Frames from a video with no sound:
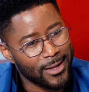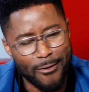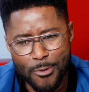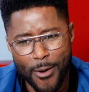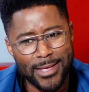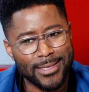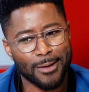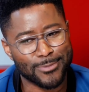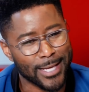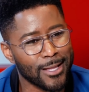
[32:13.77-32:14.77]
And everybody
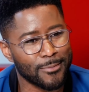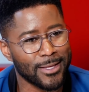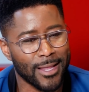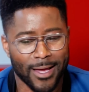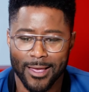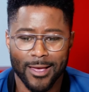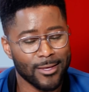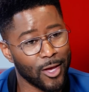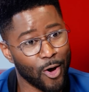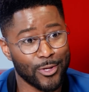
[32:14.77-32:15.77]
kept telling me, like,
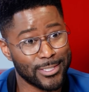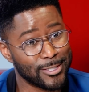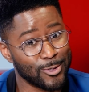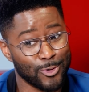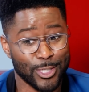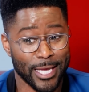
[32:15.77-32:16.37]
yo, this is news.